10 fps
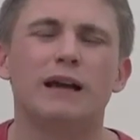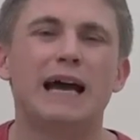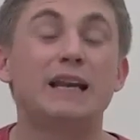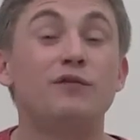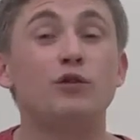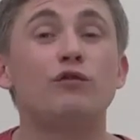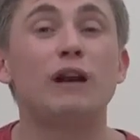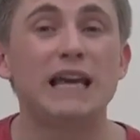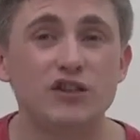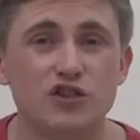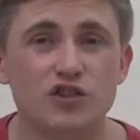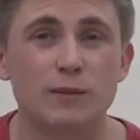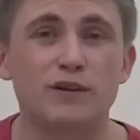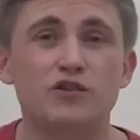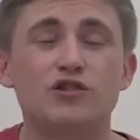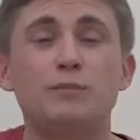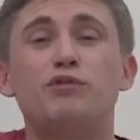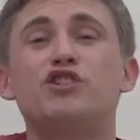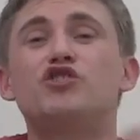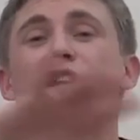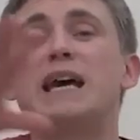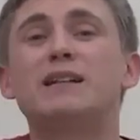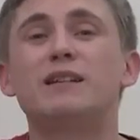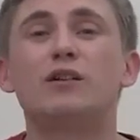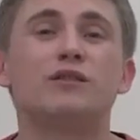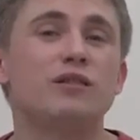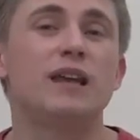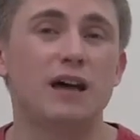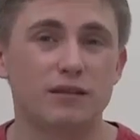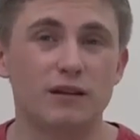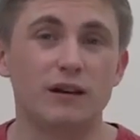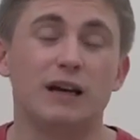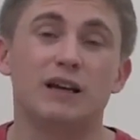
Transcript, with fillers: And if you're in a relationship, it's usually projected onto the other.